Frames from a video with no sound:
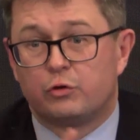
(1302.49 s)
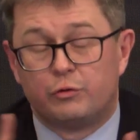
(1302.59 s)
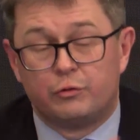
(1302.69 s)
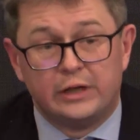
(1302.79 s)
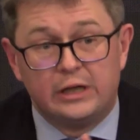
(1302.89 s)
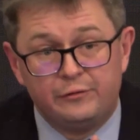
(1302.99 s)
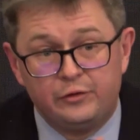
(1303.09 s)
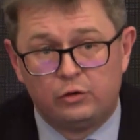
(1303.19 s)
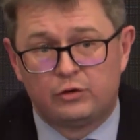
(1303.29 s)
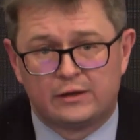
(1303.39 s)
Or if you
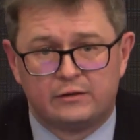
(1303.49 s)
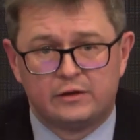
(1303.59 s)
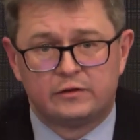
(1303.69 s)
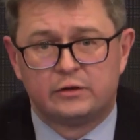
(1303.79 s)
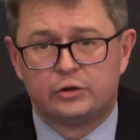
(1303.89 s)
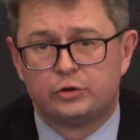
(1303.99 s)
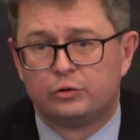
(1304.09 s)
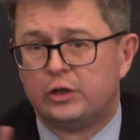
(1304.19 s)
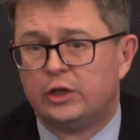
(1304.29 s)
look at this issue